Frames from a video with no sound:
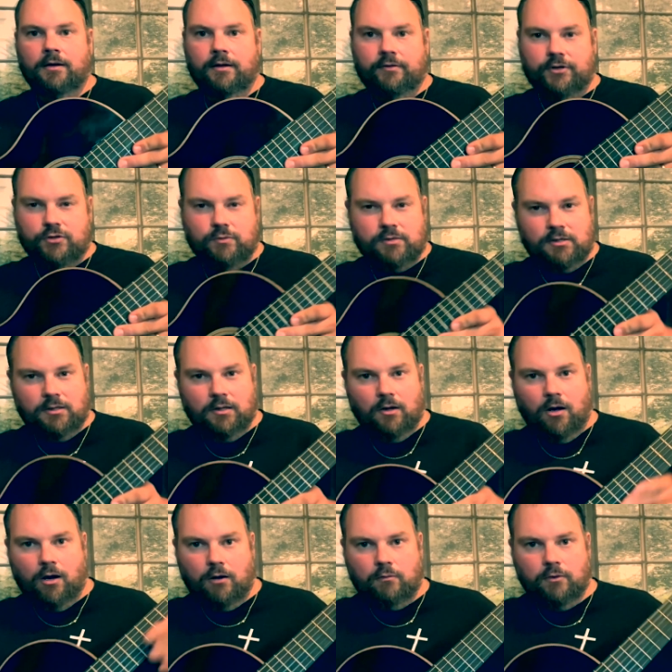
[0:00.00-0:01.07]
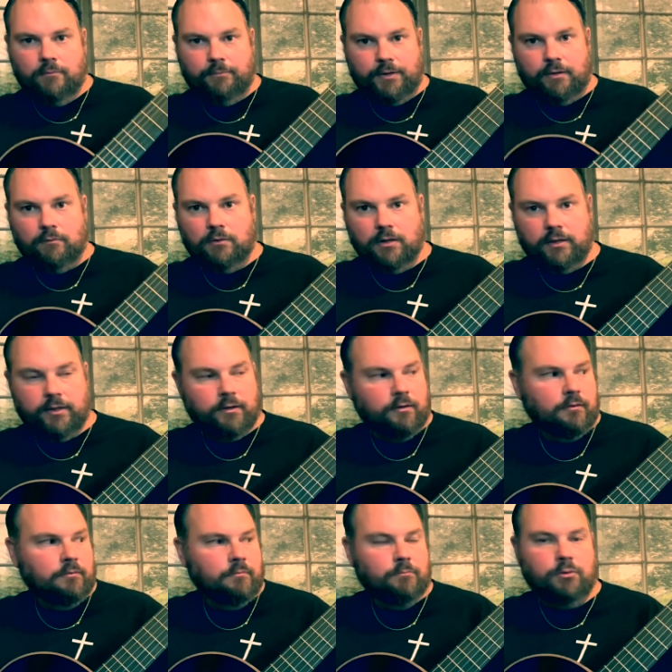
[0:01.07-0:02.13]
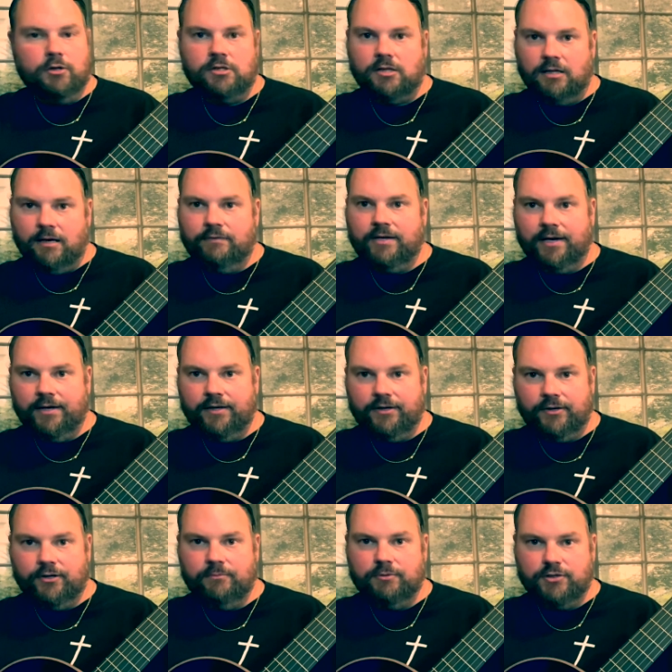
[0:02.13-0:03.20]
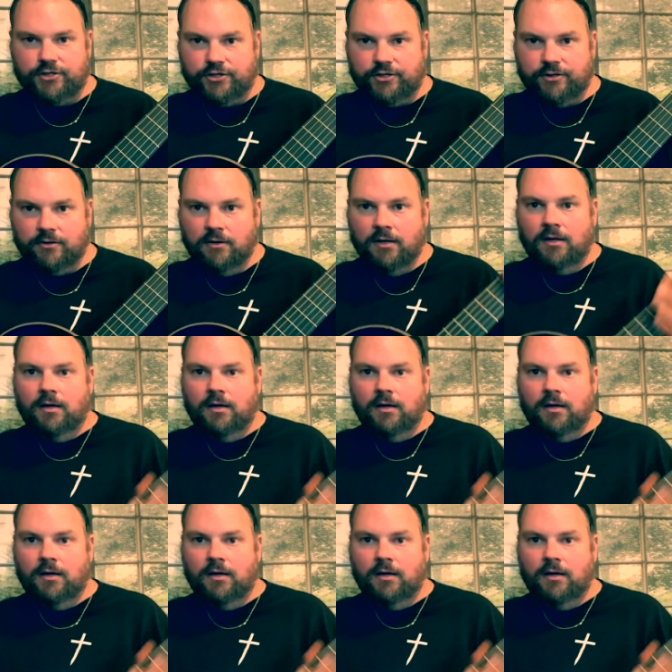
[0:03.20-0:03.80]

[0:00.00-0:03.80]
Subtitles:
This one's a little awkward, but it really puts the left hand in a good position.